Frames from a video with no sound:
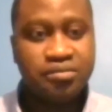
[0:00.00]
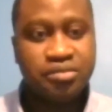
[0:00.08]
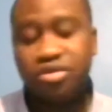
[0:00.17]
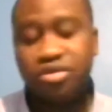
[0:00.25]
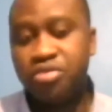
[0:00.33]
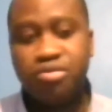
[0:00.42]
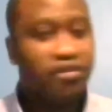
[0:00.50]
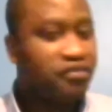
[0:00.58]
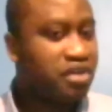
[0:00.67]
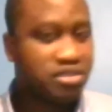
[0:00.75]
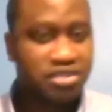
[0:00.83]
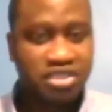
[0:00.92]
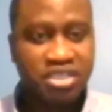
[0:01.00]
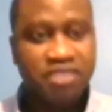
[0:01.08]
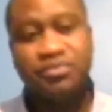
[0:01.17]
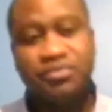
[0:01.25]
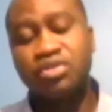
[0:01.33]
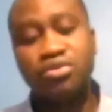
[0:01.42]
removal
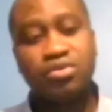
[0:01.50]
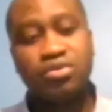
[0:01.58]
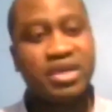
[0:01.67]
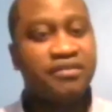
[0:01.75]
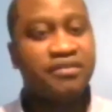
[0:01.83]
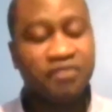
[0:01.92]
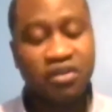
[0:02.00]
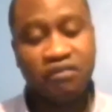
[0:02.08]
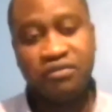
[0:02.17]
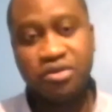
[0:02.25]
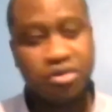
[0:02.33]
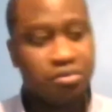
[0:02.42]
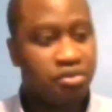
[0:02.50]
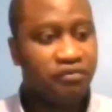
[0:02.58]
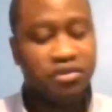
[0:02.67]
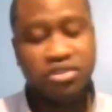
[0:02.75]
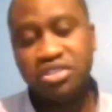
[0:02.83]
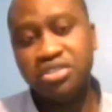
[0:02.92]
teams who were involved in
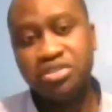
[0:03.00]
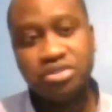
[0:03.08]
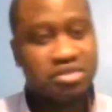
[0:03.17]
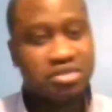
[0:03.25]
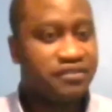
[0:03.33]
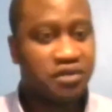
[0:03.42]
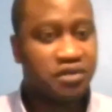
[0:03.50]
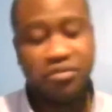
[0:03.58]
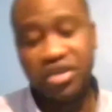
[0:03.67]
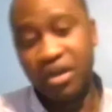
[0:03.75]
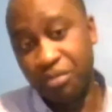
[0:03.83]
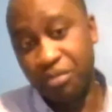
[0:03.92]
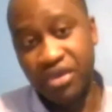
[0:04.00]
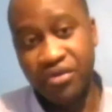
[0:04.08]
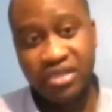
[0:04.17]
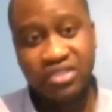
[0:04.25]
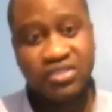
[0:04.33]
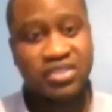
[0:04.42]
removing children from their
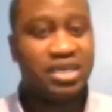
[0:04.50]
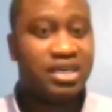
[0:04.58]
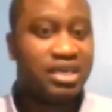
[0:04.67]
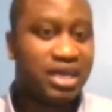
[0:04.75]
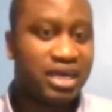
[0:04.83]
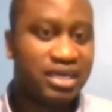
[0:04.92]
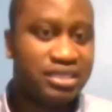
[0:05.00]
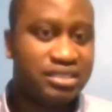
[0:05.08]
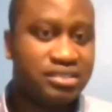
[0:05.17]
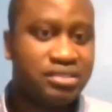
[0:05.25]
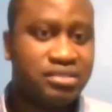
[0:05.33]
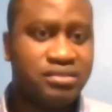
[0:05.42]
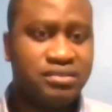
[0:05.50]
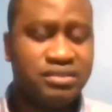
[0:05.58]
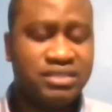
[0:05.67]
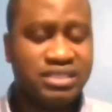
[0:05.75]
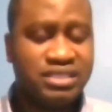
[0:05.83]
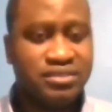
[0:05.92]
parents. And
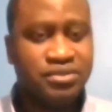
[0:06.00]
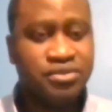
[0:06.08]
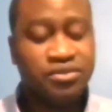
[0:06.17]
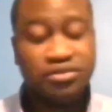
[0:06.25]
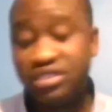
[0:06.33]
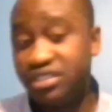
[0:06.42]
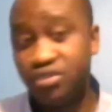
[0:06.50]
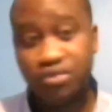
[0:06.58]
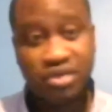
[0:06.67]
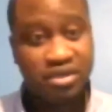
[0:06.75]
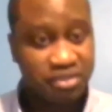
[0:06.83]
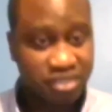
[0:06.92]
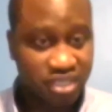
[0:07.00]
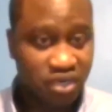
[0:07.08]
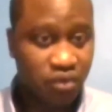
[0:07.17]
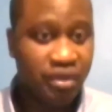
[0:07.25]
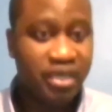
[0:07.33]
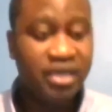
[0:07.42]
they really weren't
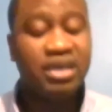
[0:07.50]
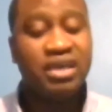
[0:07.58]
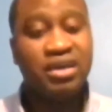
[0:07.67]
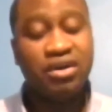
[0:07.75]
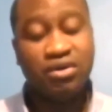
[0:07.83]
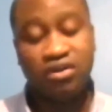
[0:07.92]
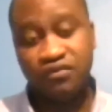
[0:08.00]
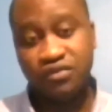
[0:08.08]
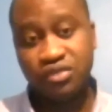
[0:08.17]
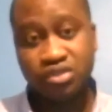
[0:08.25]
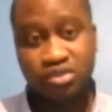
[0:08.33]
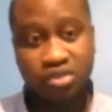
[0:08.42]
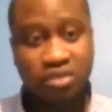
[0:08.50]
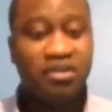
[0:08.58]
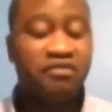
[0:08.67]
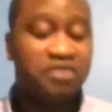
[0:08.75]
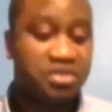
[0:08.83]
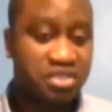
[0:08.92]
aware of some
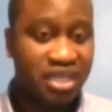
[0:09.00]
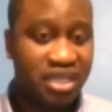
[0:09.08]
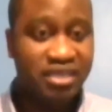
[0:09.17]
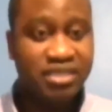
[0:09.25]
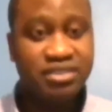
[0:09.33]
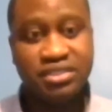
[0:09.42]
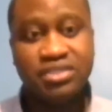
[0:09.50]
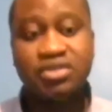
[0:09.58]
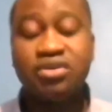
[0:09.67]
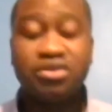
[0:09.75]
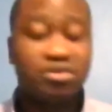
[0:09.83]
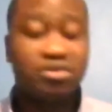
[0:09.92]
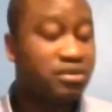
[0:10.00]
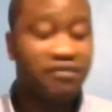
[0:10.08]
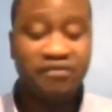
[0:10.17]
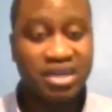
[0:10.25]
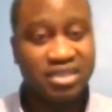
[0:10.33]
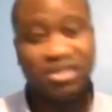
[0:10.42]
of the challenges, or in
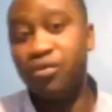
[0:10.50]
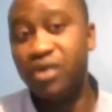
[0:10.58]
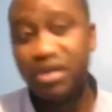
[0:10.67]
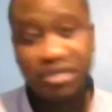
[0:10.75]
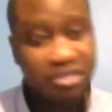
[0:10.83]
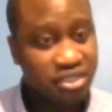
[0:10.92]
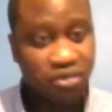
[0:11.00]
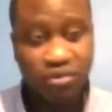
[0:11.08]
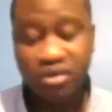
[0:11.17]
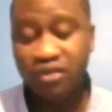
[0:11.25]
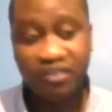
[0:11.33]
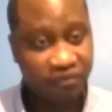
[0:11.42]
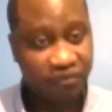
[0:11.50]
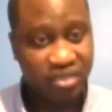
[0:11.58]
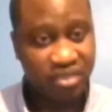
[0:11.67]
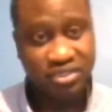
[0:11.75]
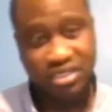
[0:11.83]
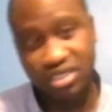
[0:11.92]
fact, they weren't aware of
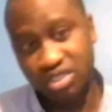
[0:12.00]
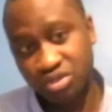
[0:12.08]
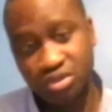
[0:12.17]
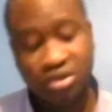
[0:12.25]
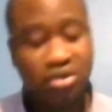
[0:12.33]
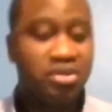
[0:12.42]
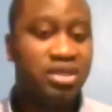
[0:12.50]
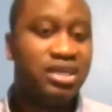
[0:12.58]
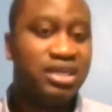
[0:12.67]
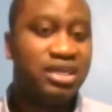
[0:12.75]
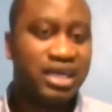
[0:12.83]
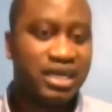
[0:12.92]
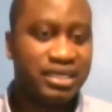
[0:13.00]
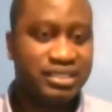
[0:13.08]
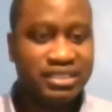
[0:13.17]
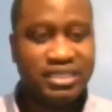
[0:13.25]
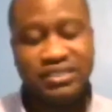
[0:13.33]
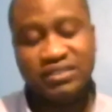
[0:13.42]
FASD at all. And
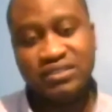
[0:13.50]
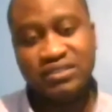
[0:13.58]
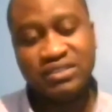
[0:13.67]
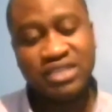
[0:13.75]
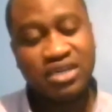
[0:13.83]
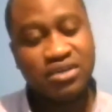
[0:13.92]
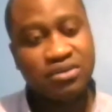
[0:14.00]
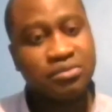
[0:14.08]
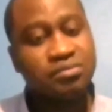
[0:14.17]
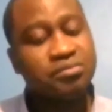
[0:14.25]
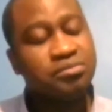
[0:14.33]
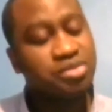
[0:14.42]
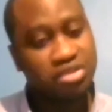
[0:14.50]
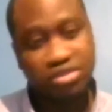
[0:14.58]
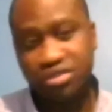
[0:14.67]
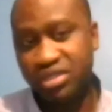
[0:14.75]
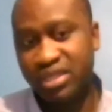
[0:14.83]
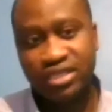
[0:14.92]
then it now
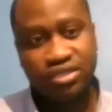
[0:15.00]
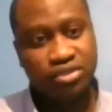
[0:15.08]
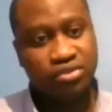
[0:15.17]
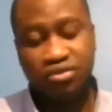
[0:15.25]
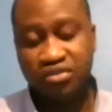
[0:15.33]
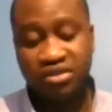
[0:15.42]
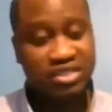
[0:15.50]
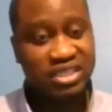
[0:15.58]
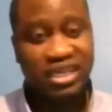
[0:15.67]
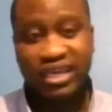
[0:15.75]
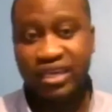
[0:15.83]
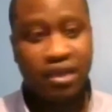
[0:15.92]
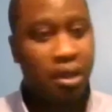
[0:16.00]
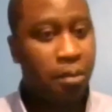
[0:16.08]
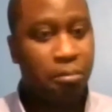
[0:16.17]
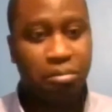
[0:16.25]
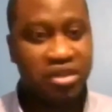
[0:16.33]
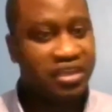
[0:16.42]
just led to things like
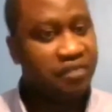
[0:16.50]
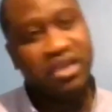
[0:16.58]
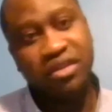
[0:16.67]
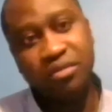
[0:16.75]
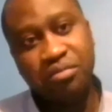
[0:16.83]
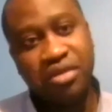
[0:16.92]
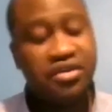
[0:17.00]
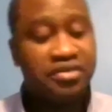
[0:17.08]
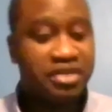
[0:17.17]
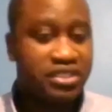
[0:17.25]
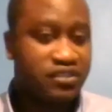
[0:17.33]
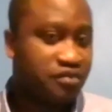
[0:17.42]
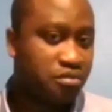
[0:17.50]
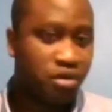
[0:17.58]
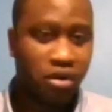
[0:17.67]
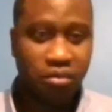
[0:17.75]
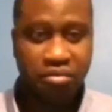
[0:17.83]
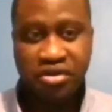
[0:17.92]
blaming the parents for
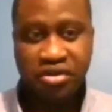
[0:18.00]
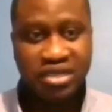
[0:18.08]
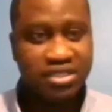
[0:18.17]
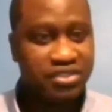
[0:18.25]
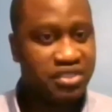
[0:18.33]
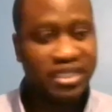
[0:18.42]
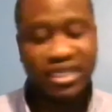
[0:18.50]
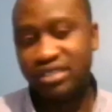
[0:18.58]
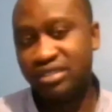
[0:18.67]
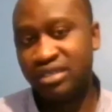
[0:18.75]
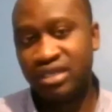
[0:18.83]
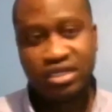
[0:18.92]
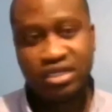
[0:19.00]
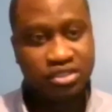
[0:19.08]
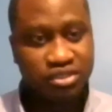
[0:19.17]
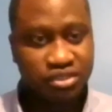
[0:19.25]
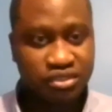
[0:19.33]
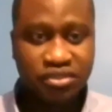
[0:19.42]
poor parenting, and
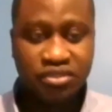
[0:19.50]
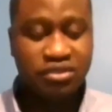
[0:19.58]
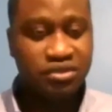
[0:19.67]
just,